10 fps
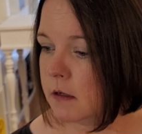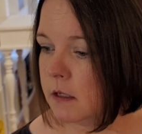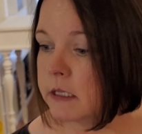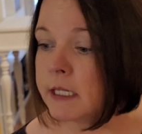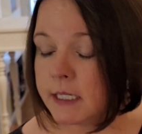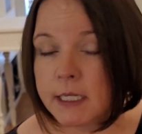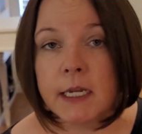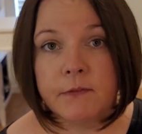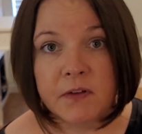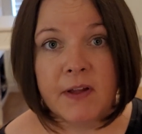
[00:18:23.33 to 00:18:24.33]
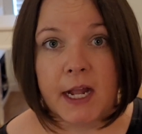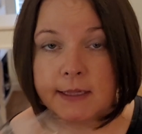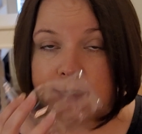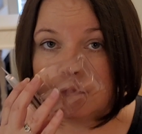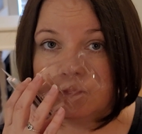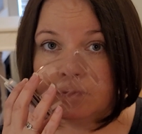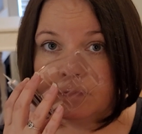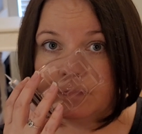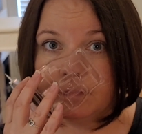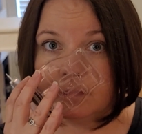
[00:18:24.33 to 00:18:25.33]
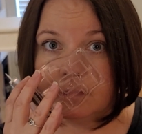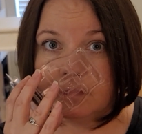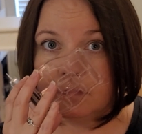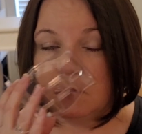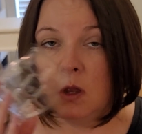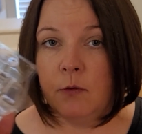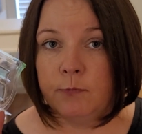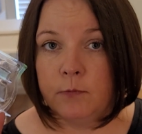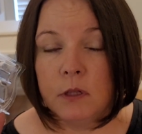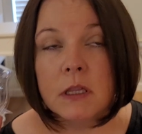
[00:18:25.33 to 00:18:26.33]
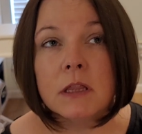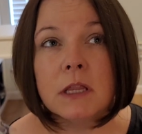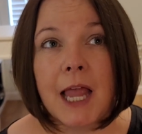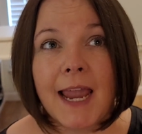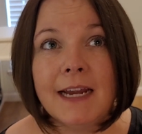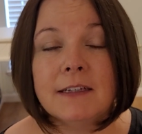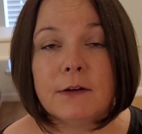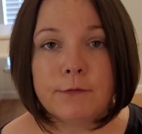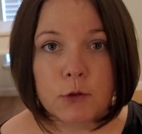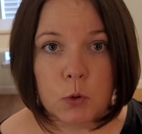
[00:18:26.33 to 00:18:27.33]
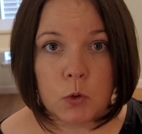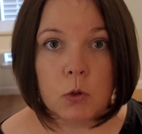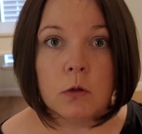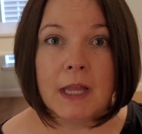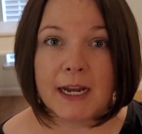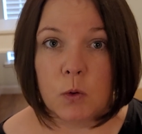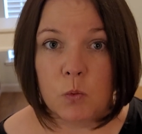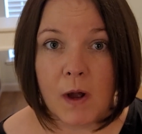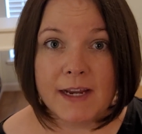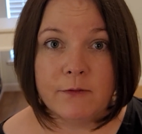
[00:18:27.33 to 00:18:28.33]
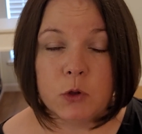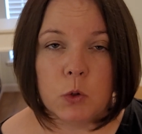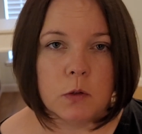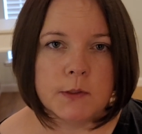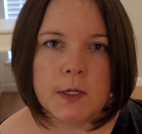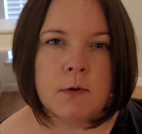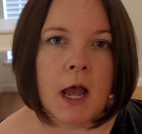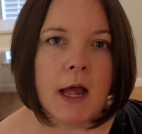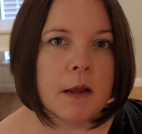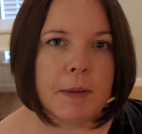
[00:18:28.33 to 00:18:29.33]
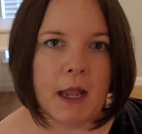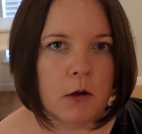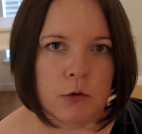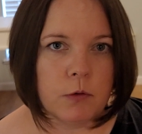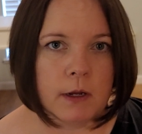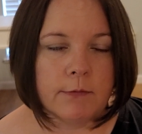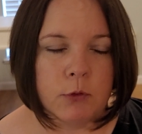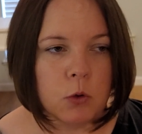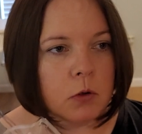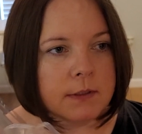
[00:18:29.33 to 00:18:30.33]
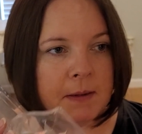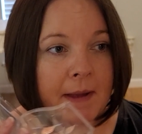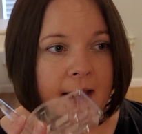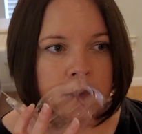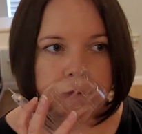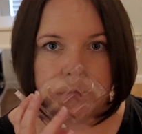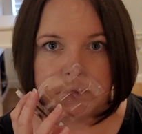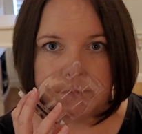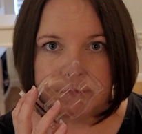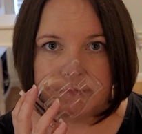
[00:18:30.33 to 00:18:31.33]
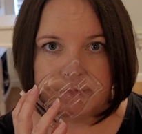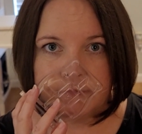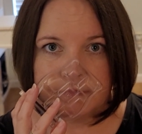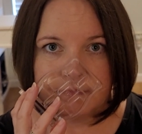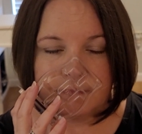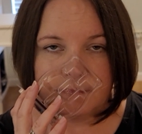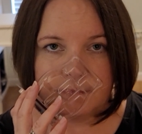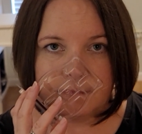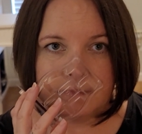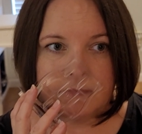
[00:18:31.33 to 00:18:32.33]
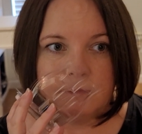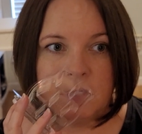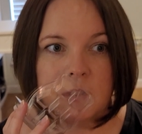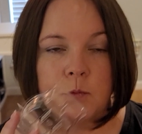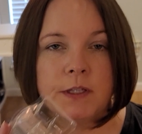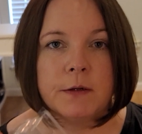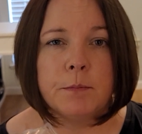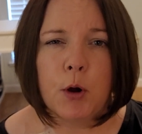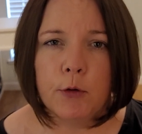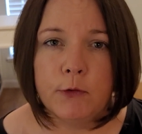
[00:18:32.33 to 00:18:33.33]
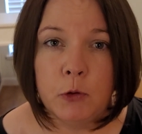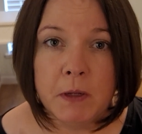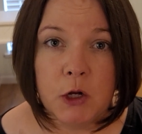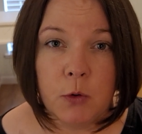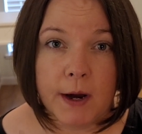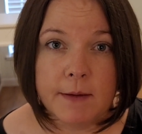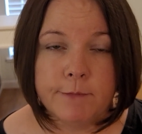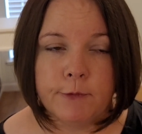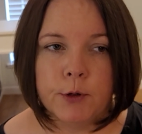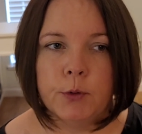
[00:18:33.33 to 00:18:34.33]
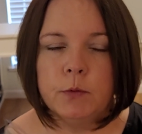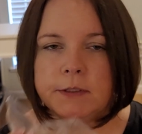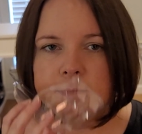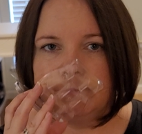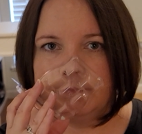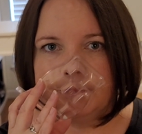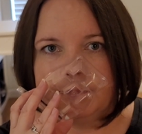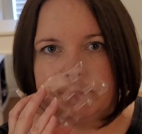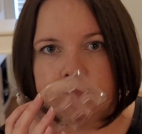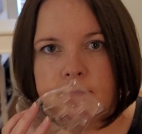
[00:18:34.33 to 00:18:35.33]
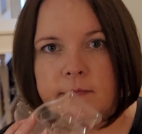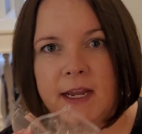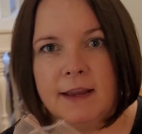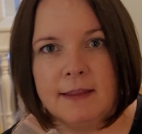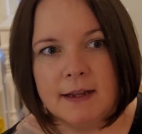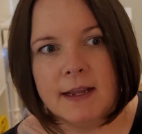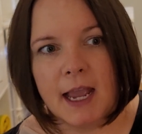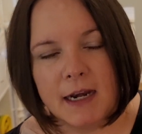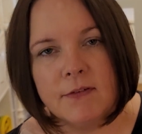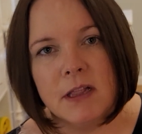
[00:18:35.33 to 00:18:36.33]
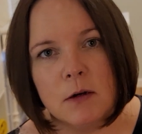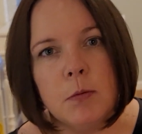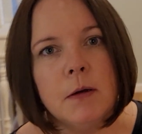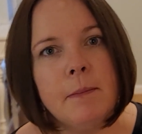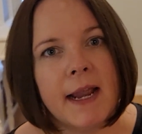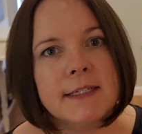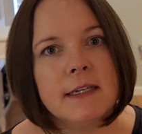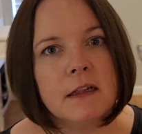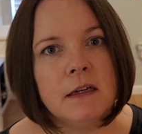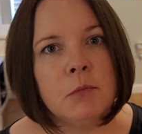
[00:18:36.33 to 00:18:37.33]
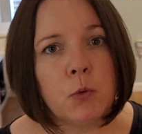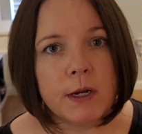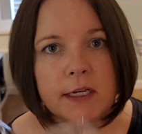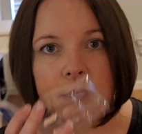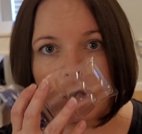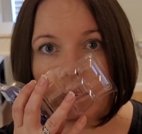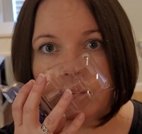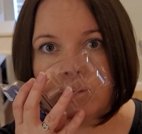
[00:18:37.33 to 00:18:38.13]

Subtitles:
Lily of the Valley. A light floral, like a white floral. So not a powdery floral to my nose. Mixed with a perfumey grapefruit. And then kind of a little bit of masculine marine note.